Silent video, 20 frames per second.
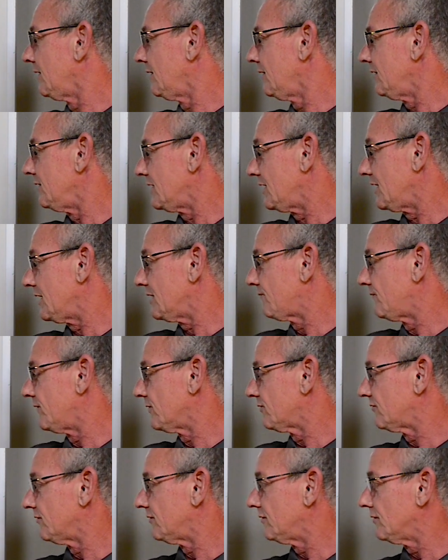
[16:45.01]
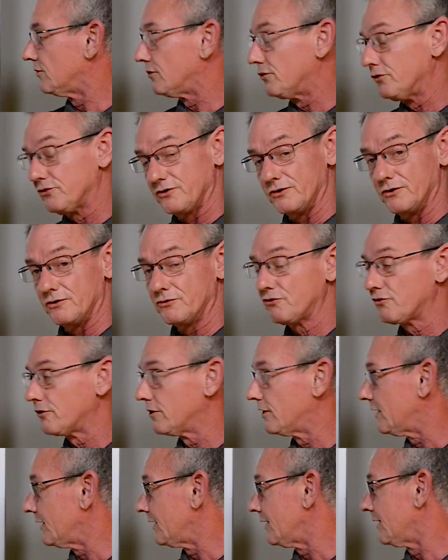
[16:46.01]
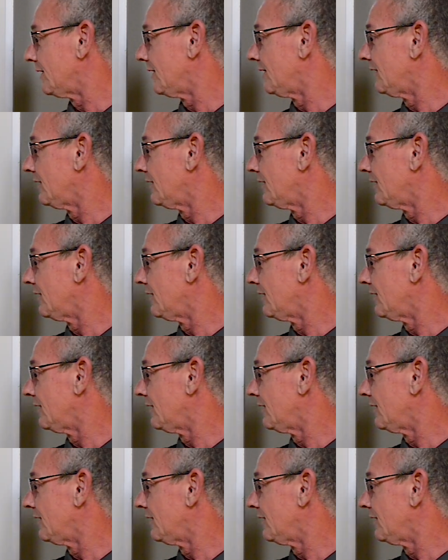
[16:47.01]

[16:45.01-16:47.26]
You can't fix the null, so don't try.